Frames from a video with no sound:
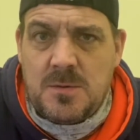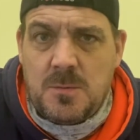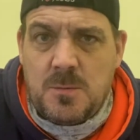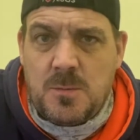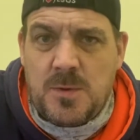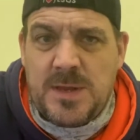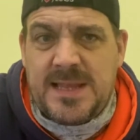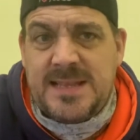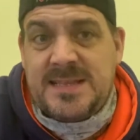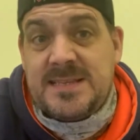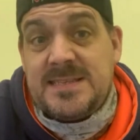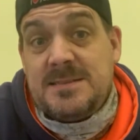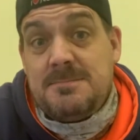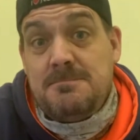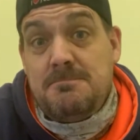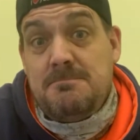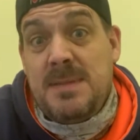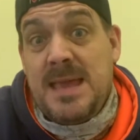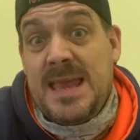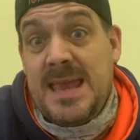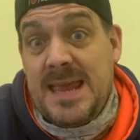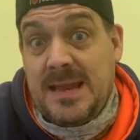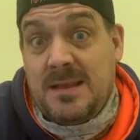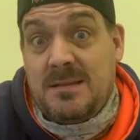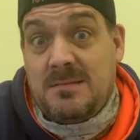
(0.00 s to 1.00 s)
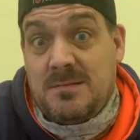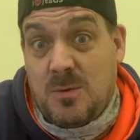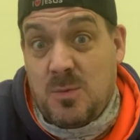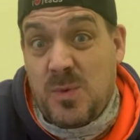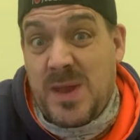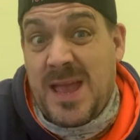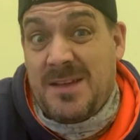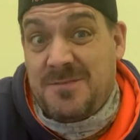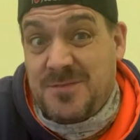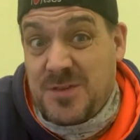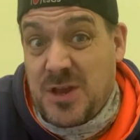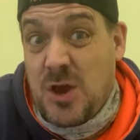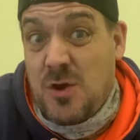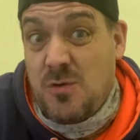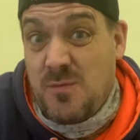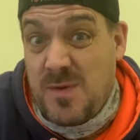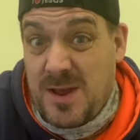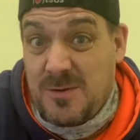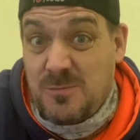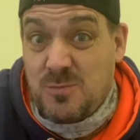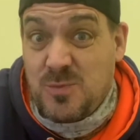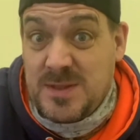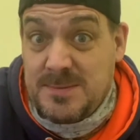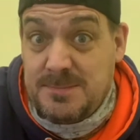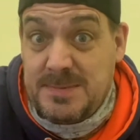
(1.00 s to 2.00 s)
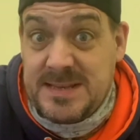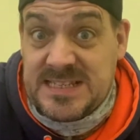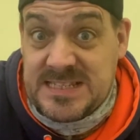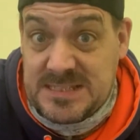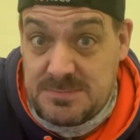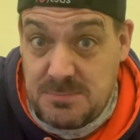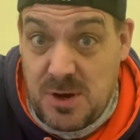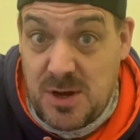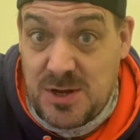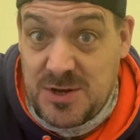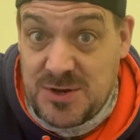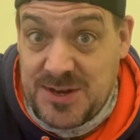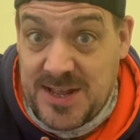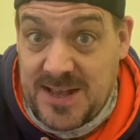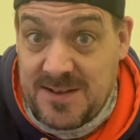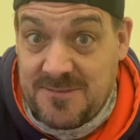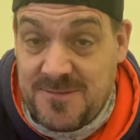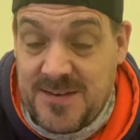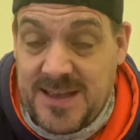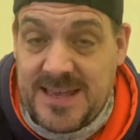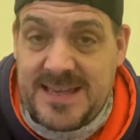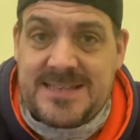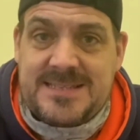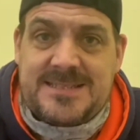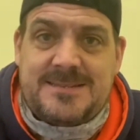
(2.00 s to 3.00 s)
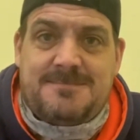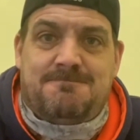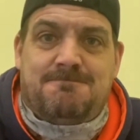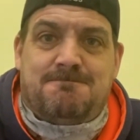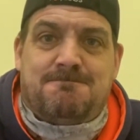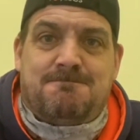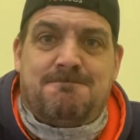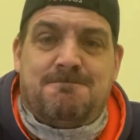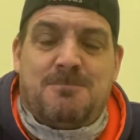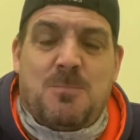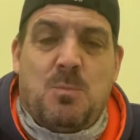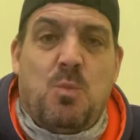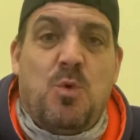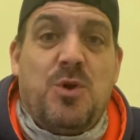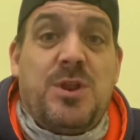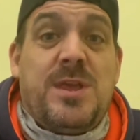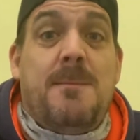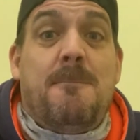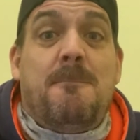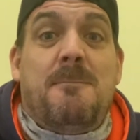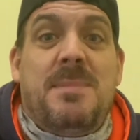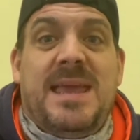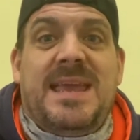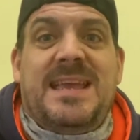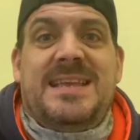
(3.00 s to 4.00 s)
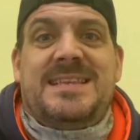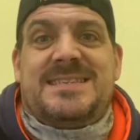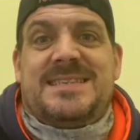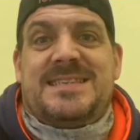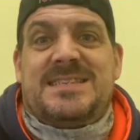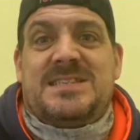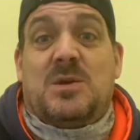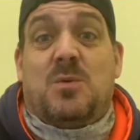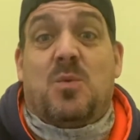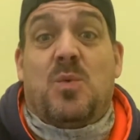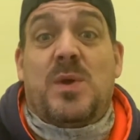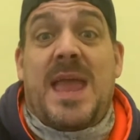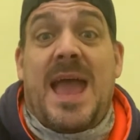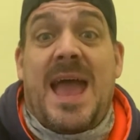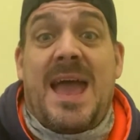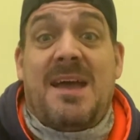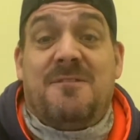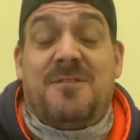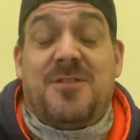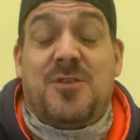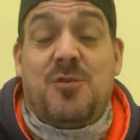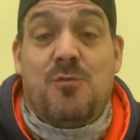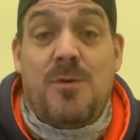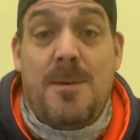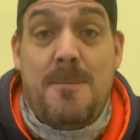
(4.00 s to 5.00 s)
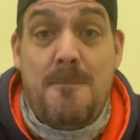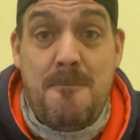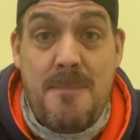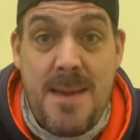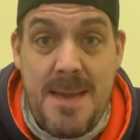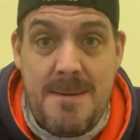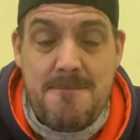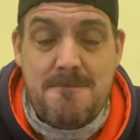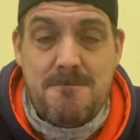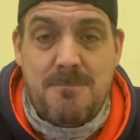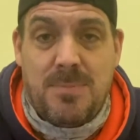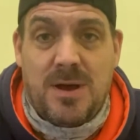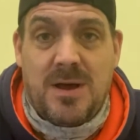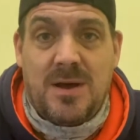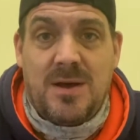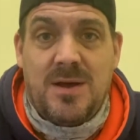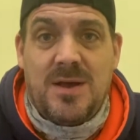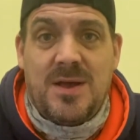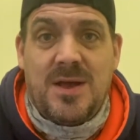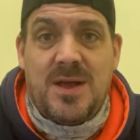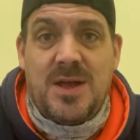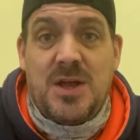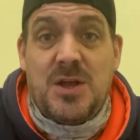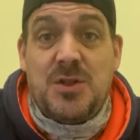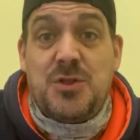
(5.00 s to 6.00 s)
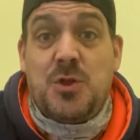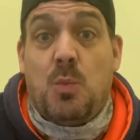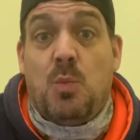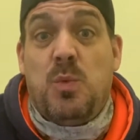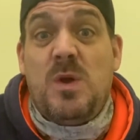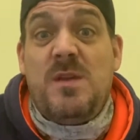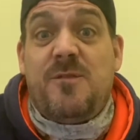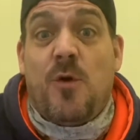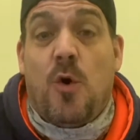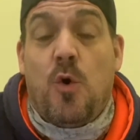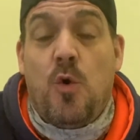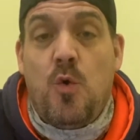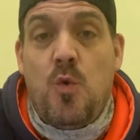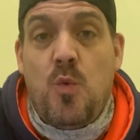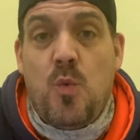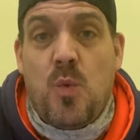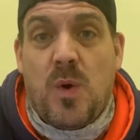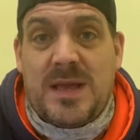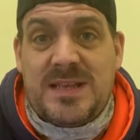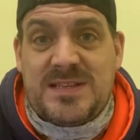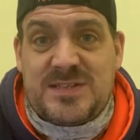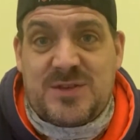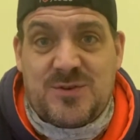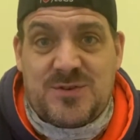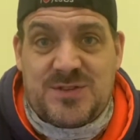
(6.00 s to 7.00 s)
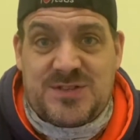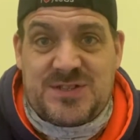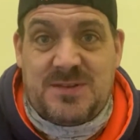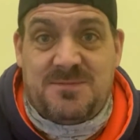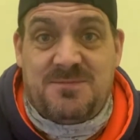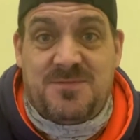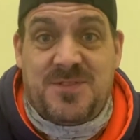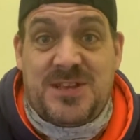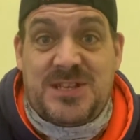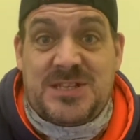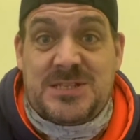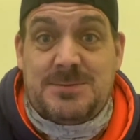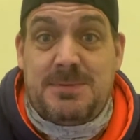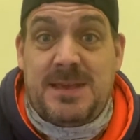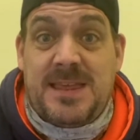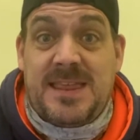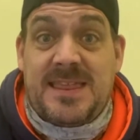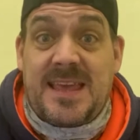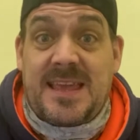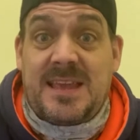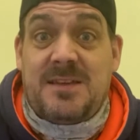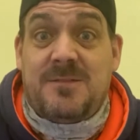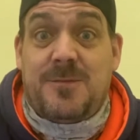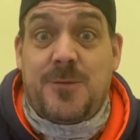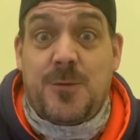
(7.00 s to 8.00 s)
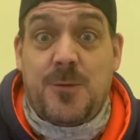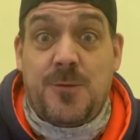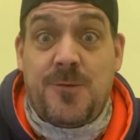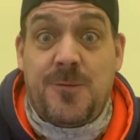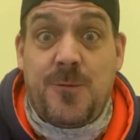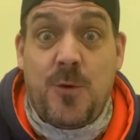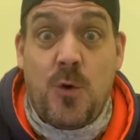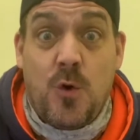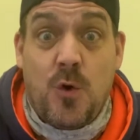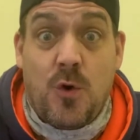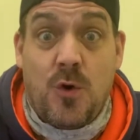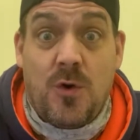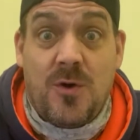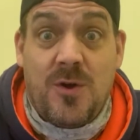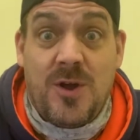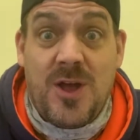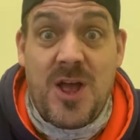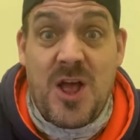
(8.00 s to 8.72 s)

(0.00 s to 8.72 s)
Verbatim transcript: but it doesn't mean that we have to go around with a big smile on our face. What it means is that we have to remember that we've always got something to be thankful for,